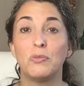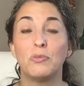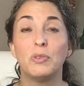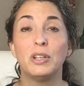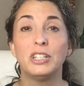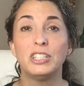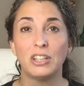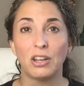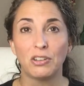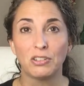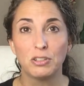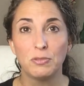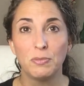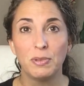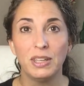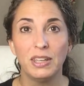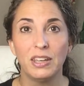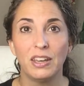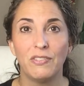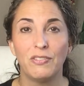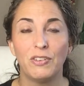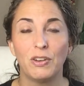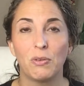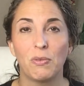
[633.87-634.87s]
reach out to me
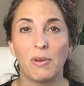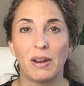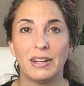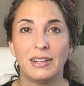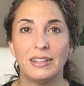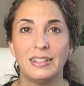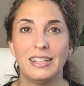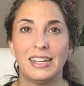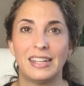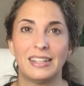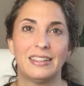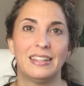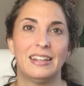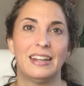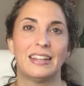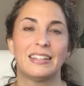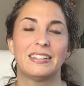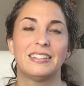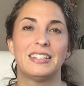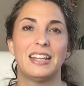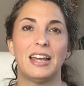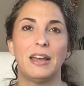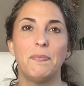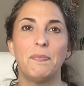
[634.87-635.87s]
if you're ready to take the
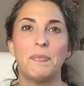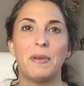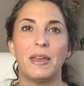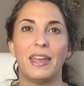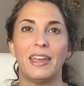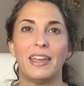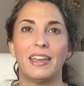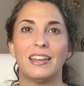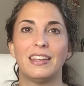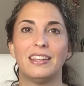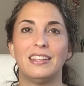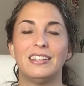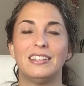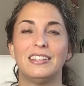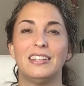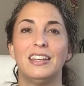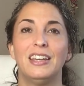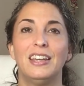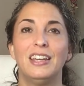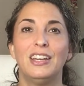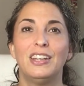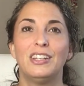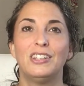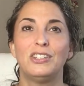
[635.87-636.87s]
next step and
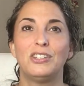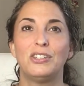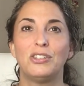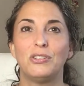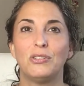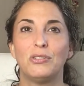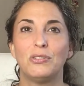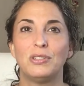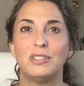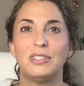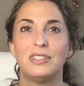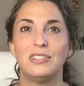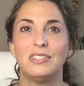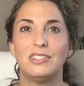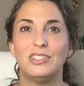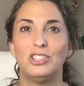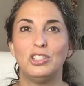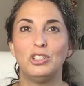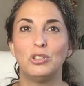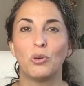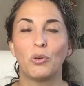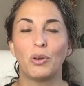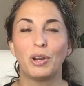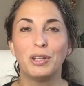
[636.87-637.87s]
to
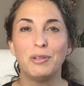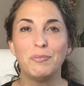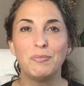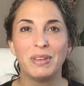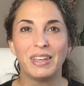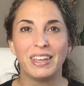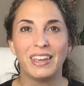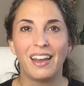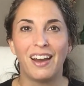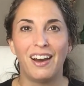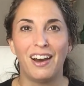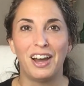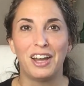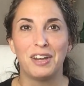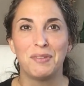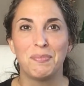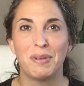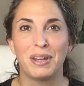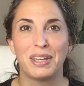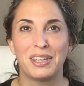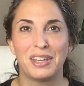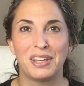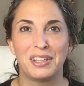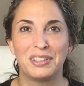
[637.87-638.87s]
join me on
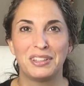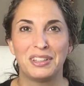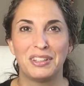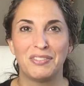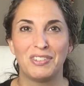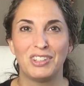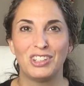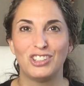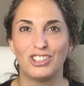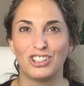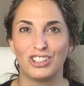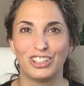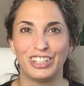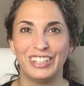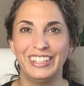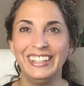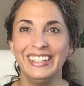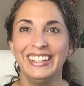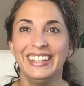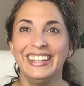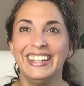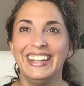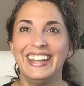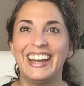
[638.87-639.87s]
my Young Living journey.
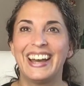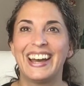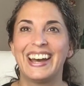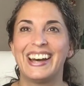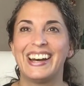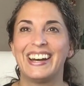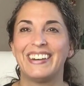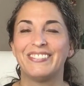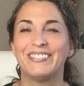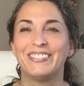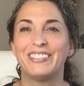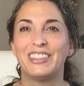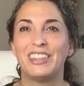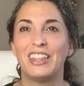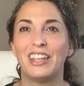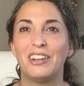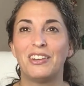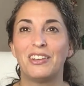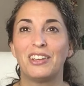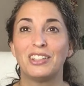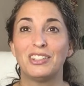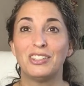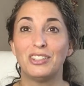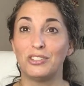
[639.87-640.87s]
Then
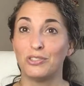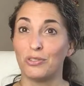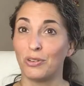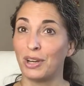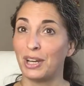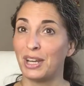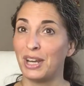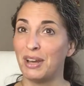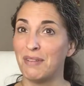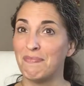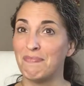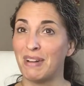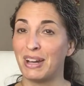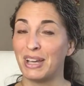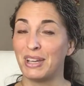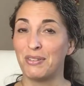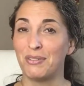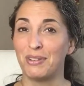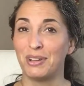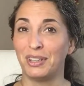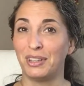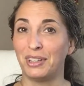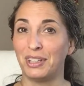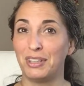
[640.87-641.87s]
you get to join my
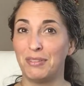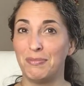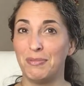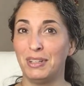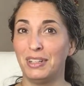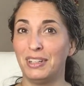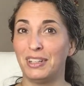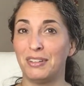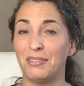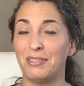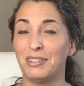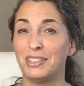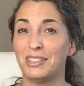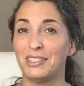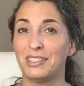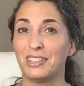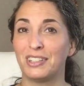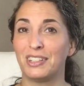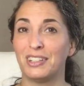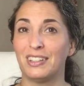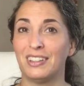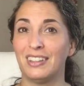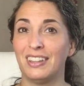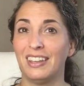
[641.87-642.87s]
oily community, which is a
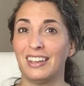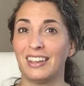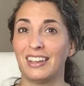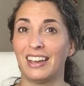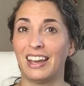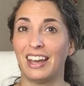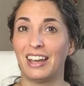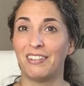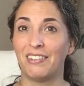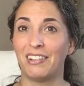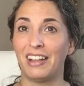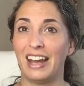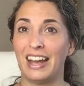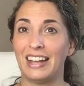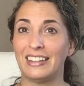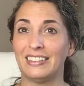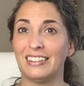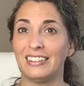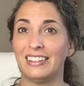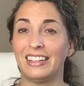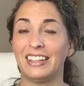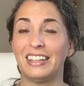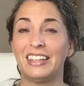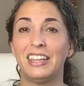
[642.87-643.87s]
good thing. I will add
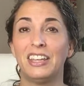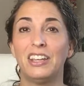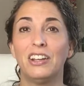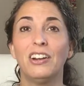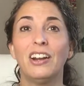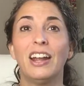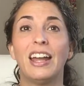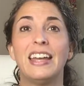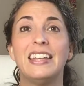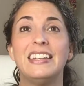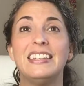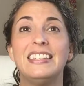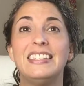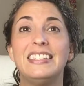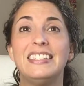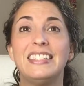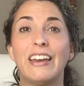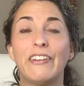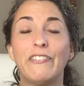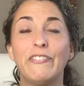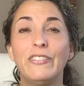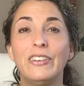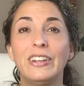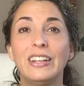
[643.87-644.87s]
the link here, and
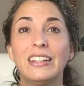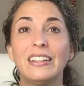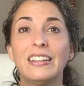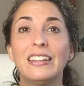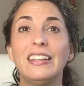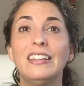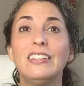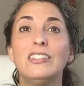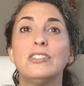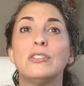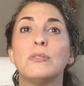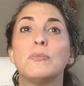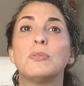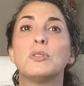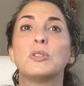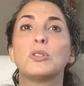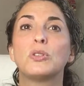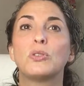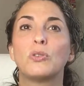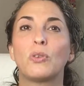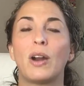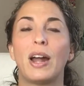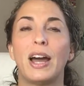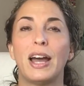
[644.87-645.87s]
definitely
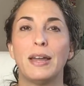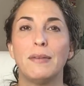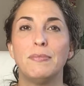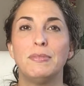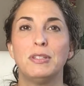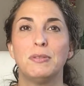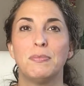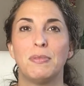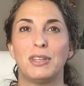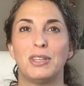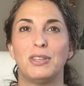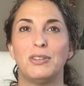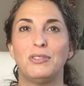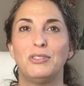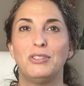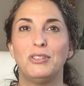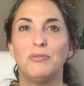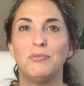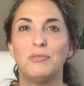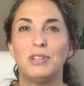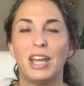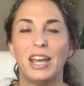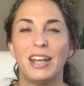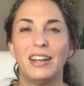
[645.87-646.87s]
subscribe to my
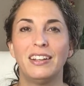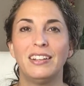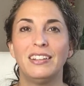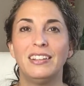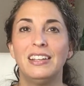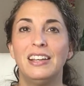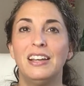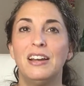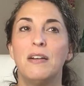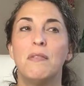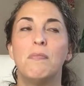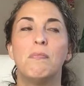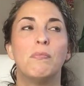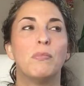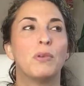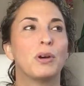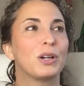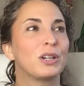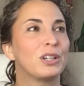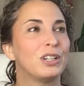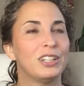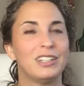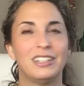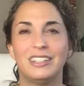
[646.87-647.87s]
YouTube channel.
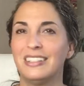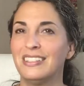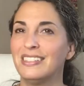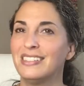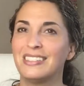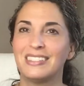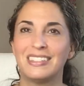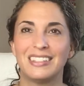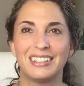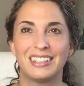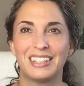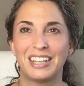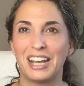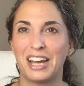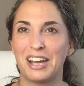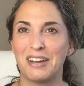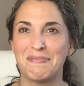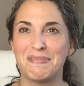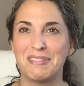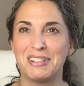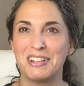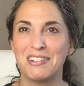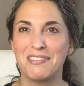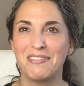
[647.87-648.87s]
More goodness
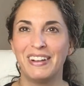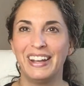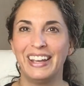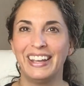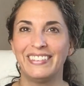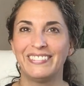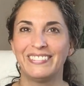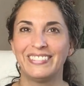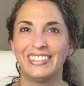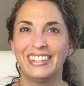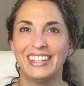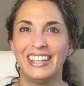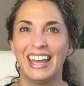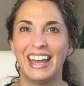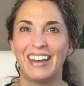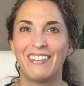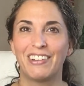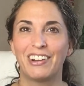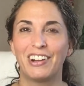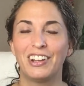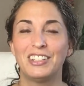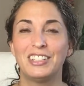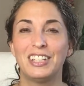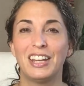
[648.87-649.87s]
coming your way. Have
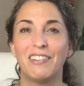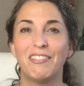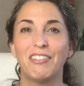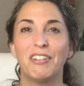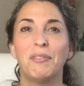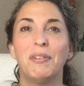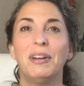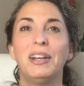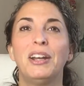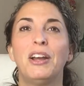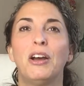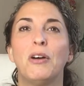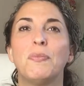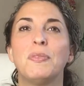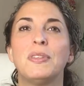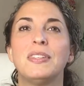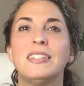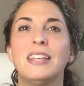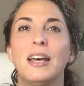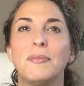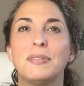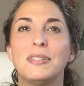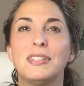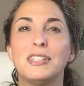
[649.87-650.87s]
a great day, everyone. I hope
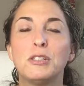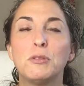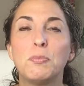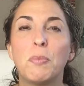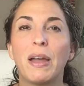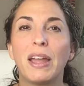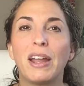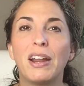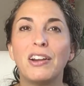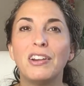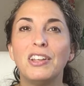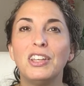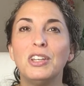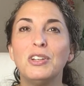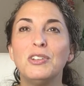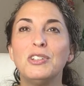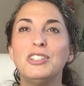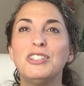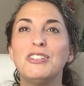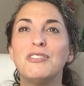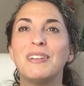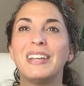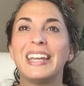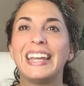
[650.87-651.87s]
this helps inspire you
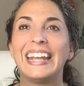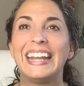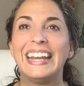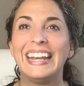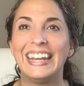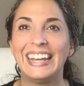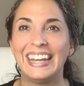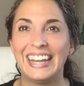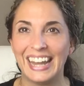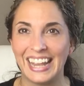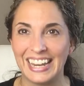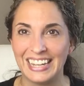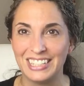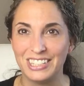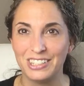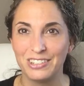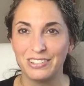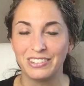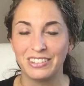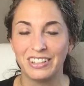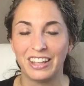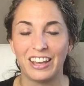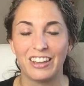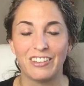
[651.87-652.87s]
to ignite
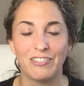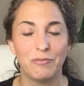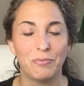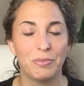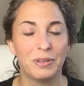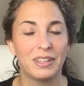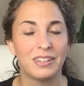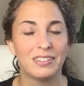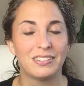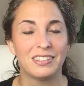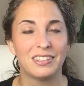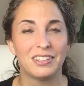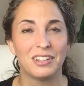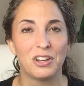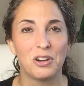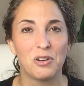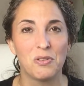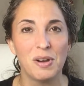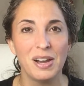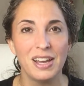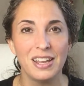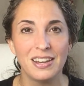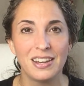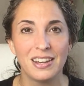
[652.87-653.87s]
your life, because you know
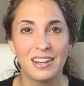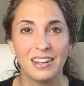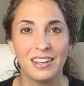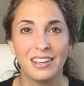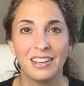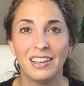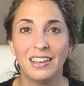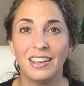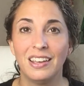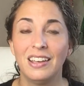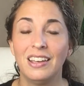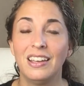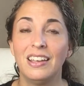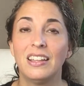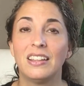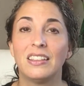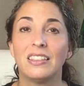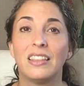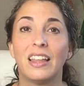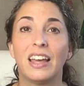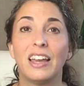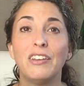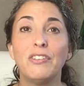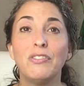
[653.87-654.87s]
what?
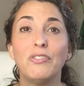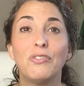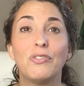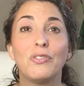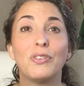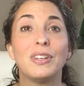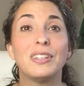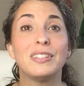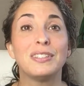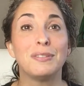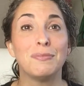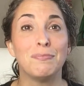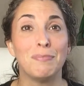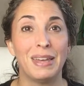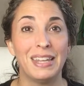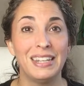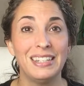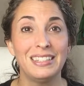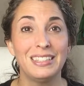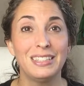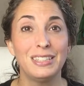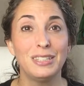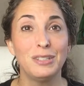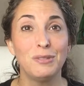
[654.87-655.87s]
Life is
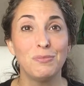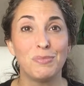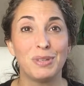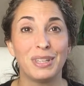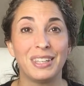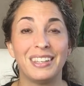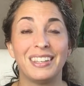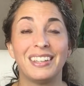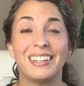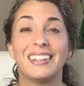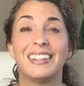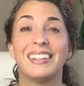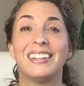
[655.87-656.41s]
meant to be